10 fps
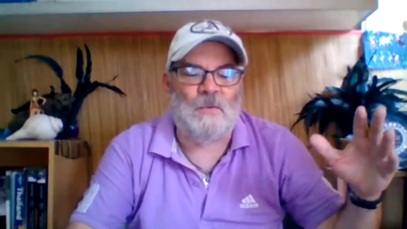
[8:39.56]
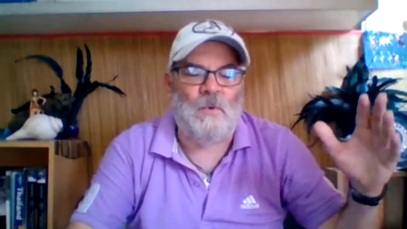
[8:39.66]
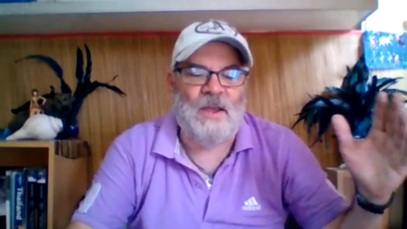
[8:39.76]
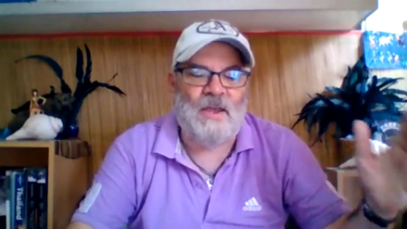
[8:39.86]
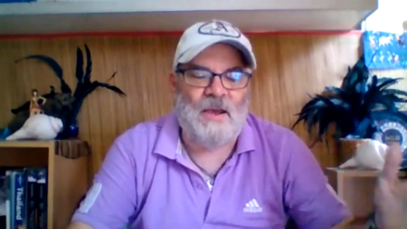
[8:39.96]
the
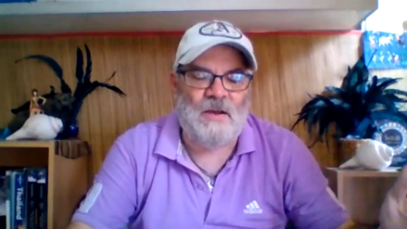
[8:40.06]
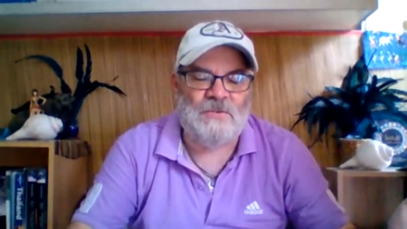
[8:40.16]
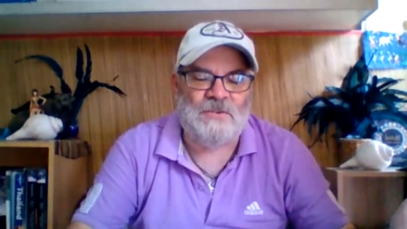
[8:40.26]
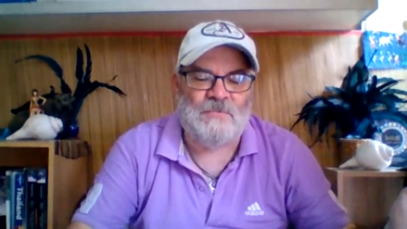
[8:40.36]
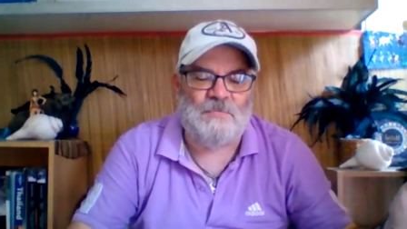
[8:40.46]
White
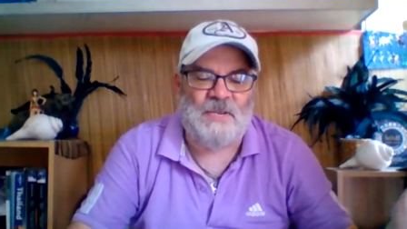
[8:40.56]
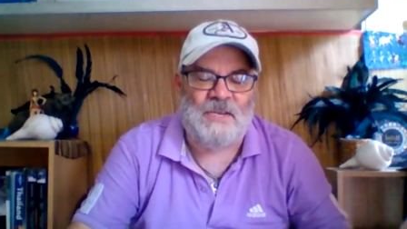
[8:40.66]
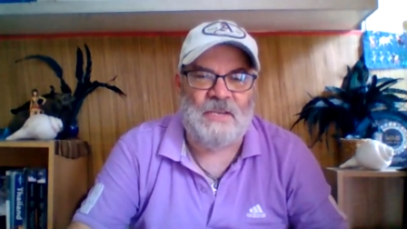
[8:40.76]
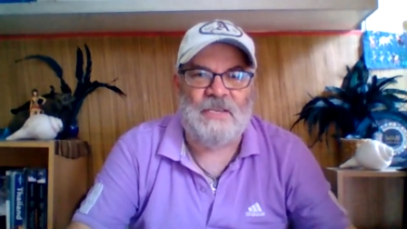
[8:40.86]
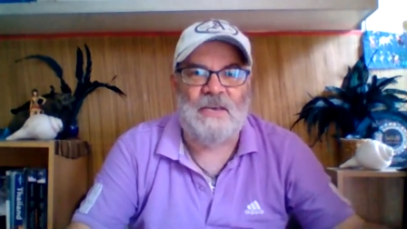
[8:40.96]
House is
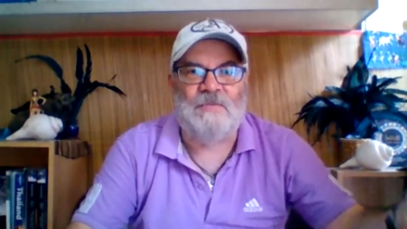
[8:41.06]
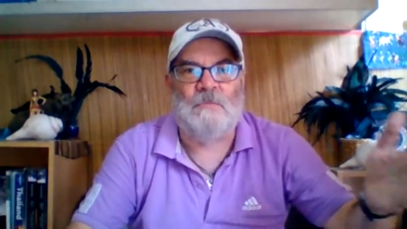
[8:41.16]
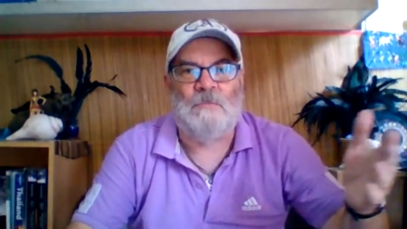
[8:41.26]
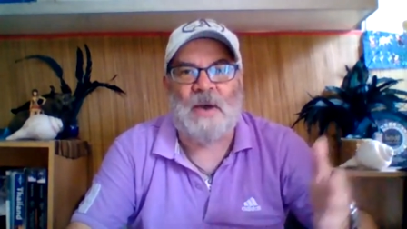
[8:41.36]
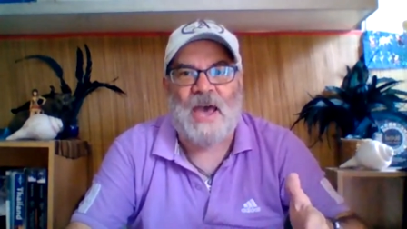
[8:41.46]
being
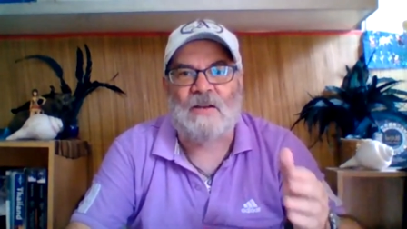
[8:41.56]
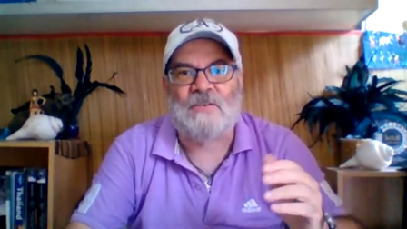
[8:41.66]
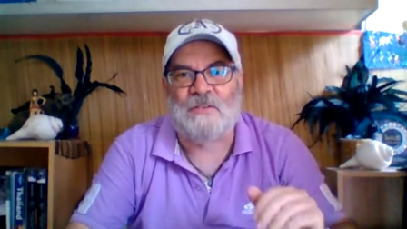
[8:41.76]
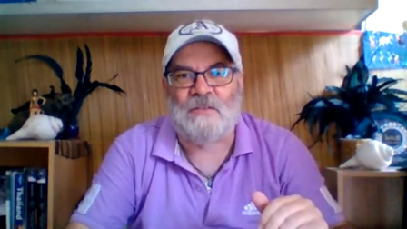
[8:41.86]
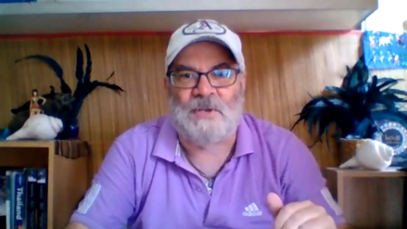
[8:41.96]
given
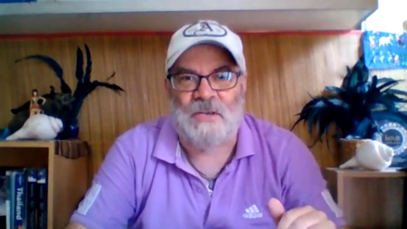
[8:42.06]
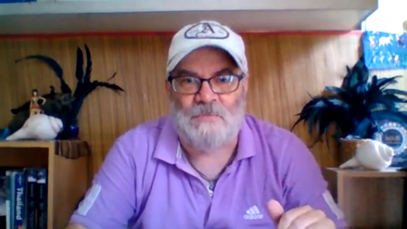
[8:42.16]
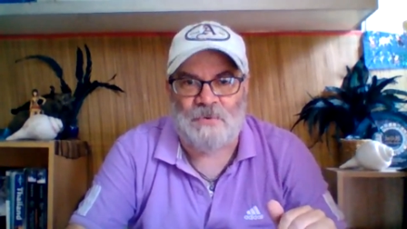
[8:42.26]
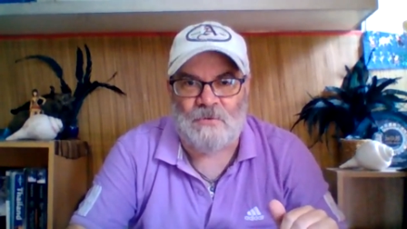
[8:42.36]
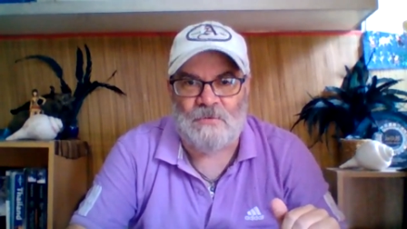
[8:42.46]
back to the
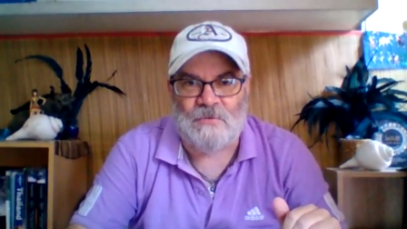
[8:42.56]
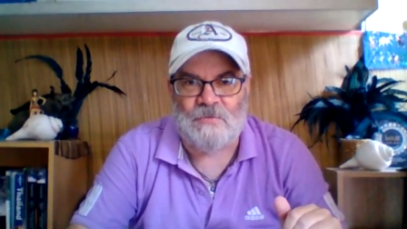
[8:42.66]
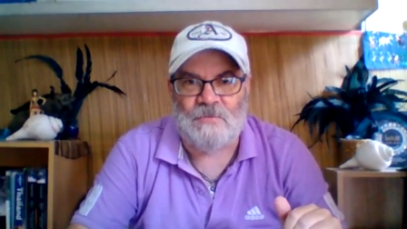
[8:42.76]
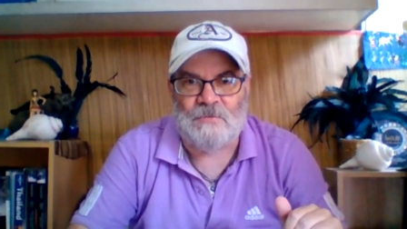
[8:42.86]
people.